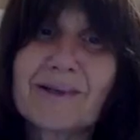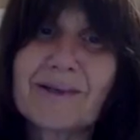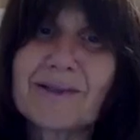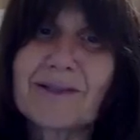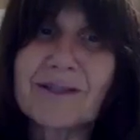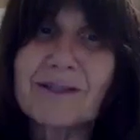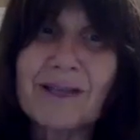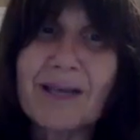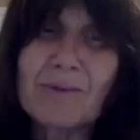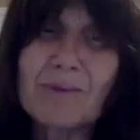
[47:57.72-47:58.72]
He just
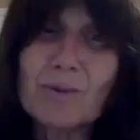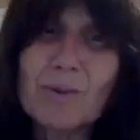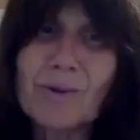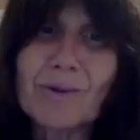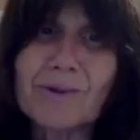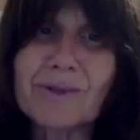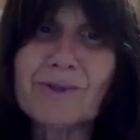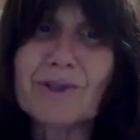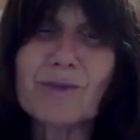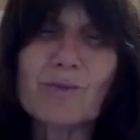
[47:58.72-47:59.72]
came to the world. He
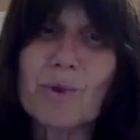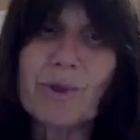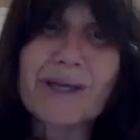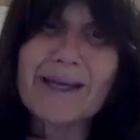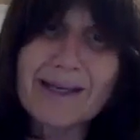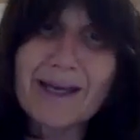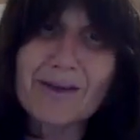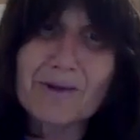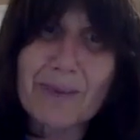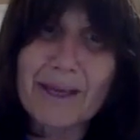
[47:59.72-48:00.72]
was just born like any
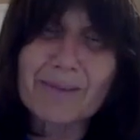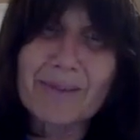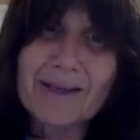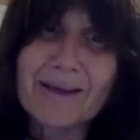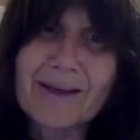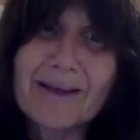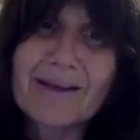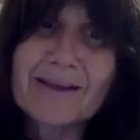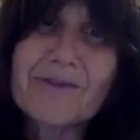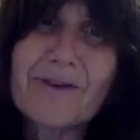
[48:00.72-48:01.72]
other baby.
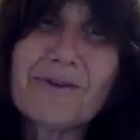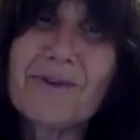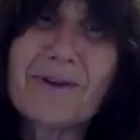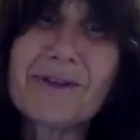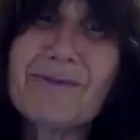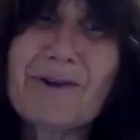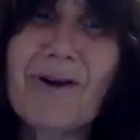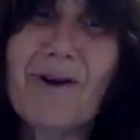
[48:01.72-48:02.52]
It's very, very, very